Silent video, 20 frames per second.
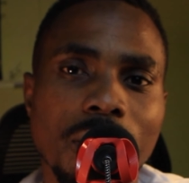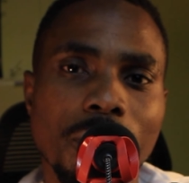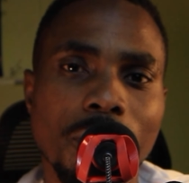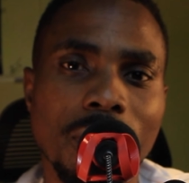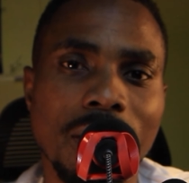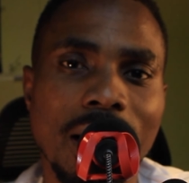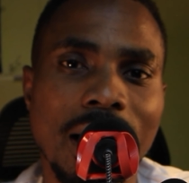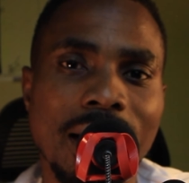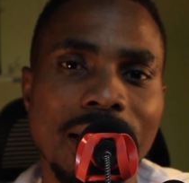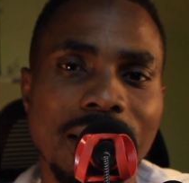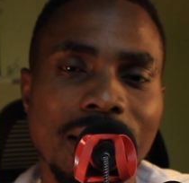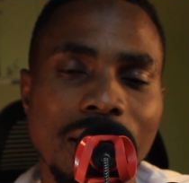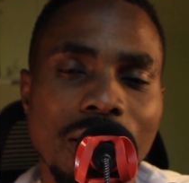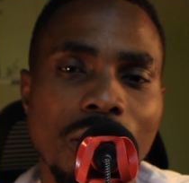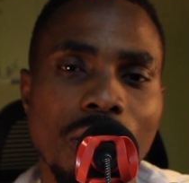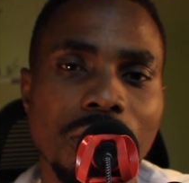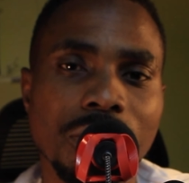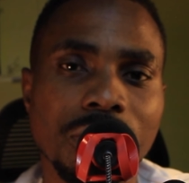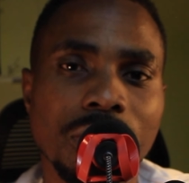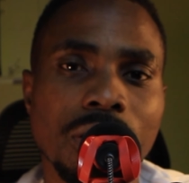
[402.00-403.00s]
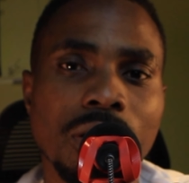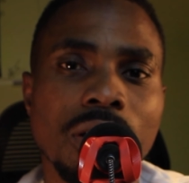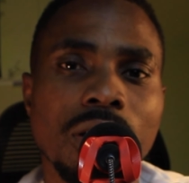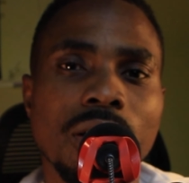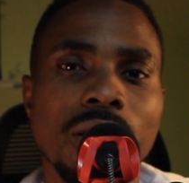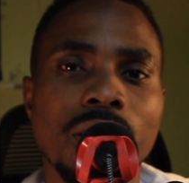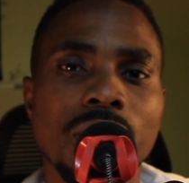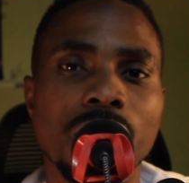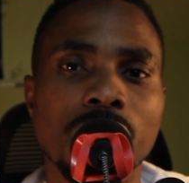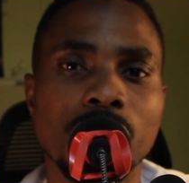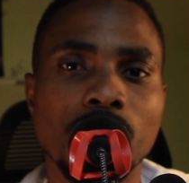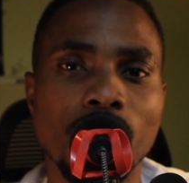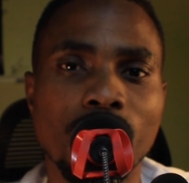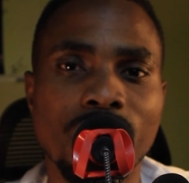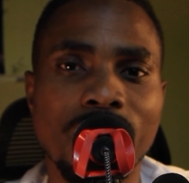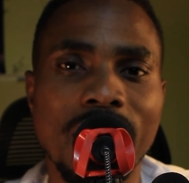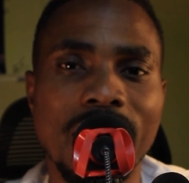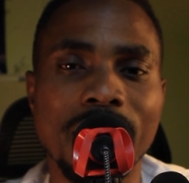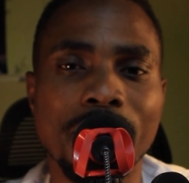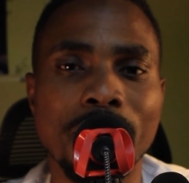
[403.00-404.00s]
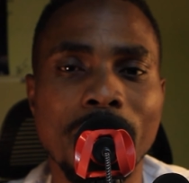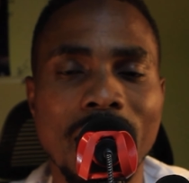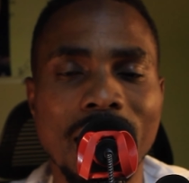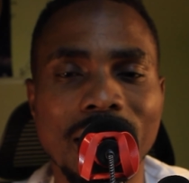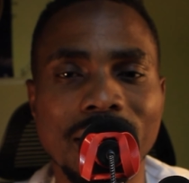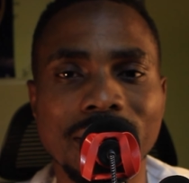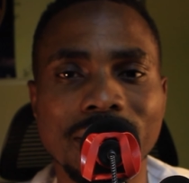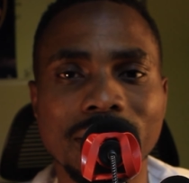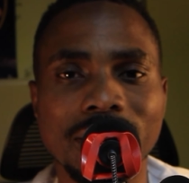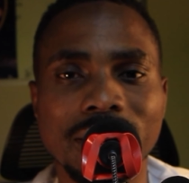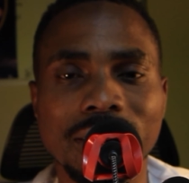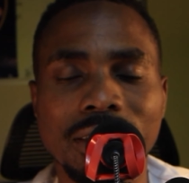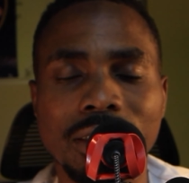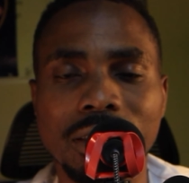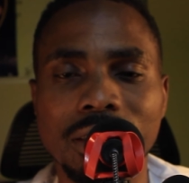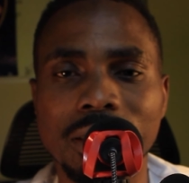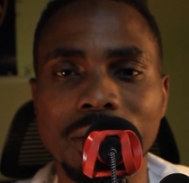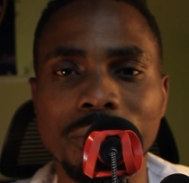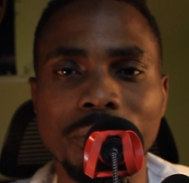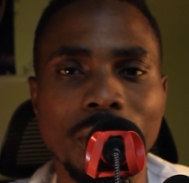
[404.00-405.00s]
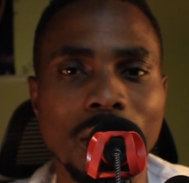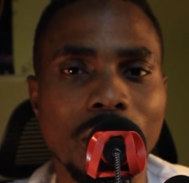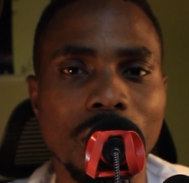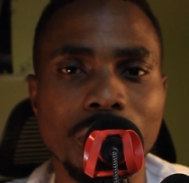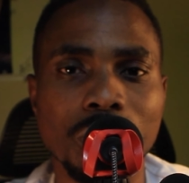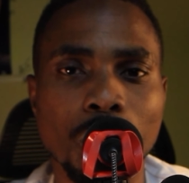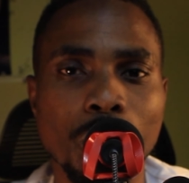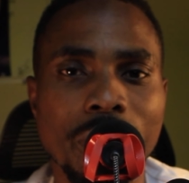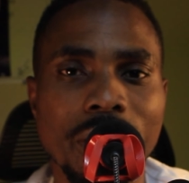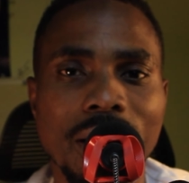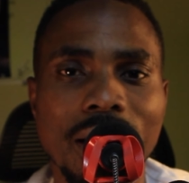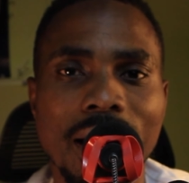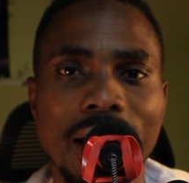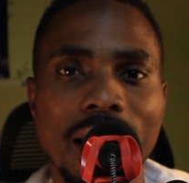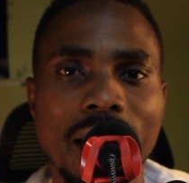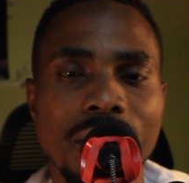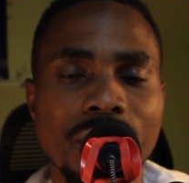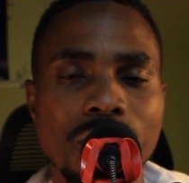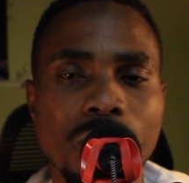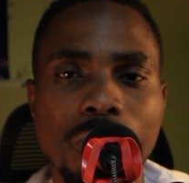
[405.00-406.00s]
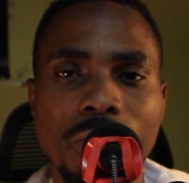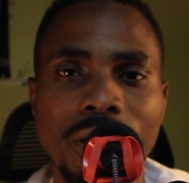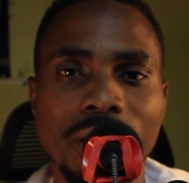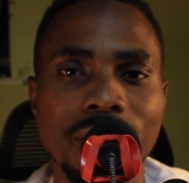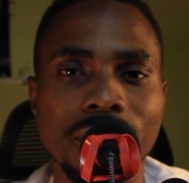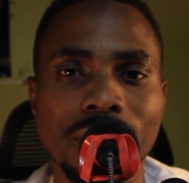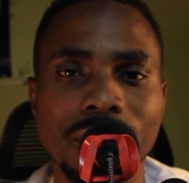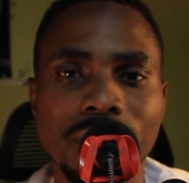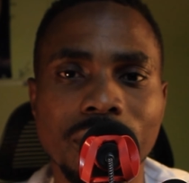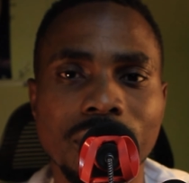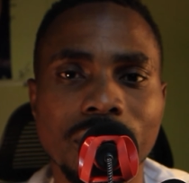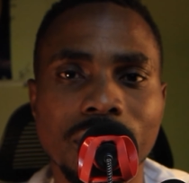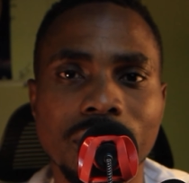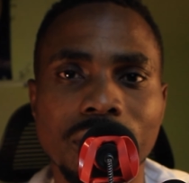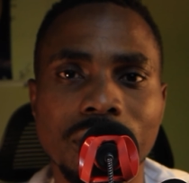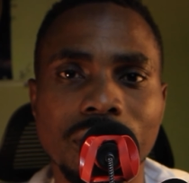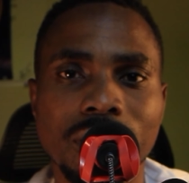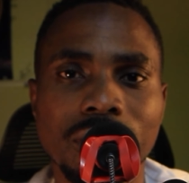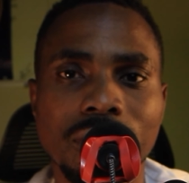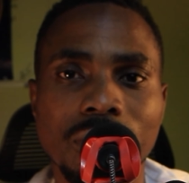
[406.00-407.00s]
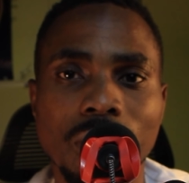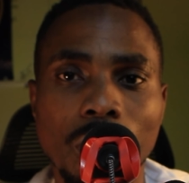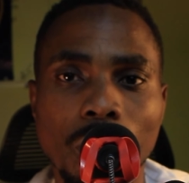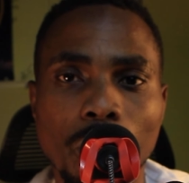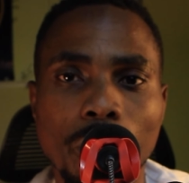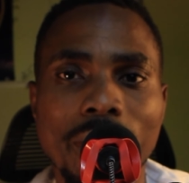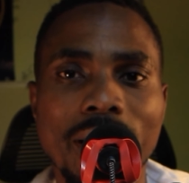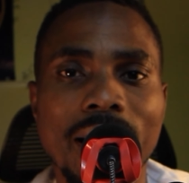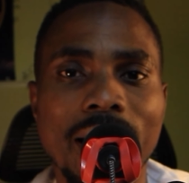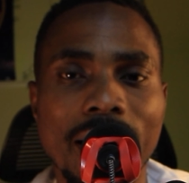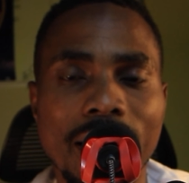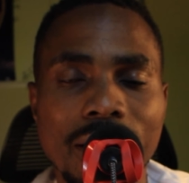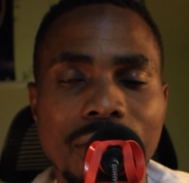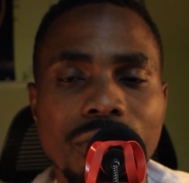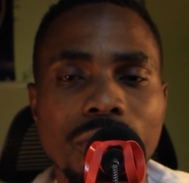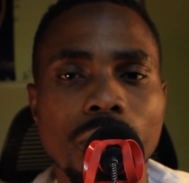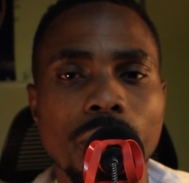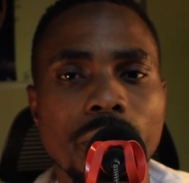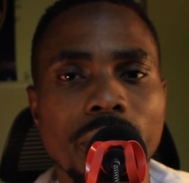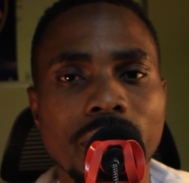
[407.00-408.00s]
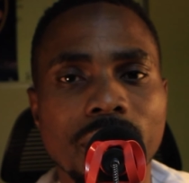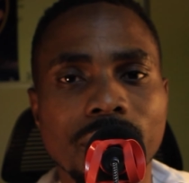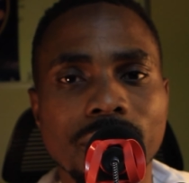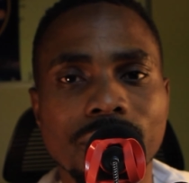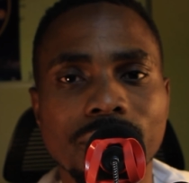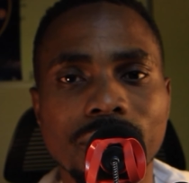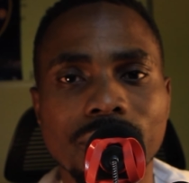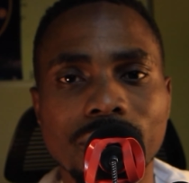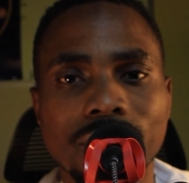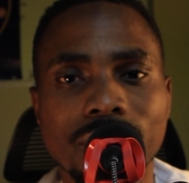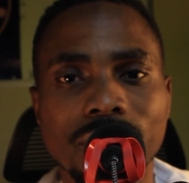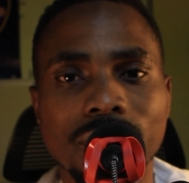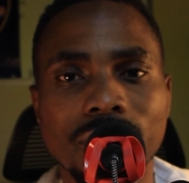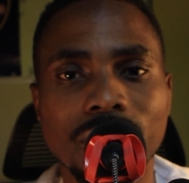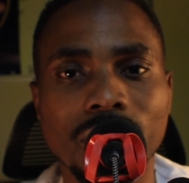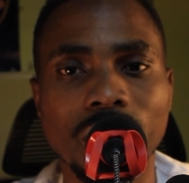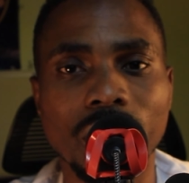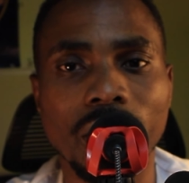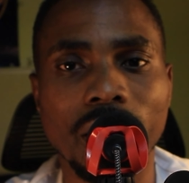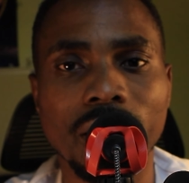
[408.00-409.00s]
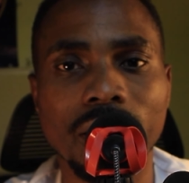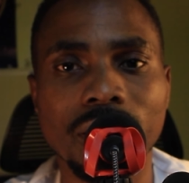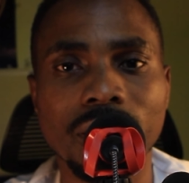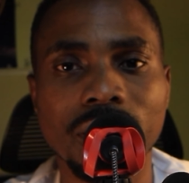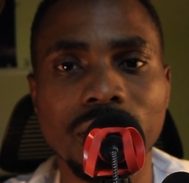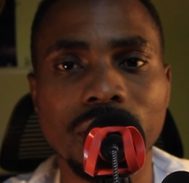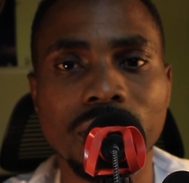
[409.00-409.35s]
But I need us to find balance in this team, because we are like everywhere. We are everywhere. Okay?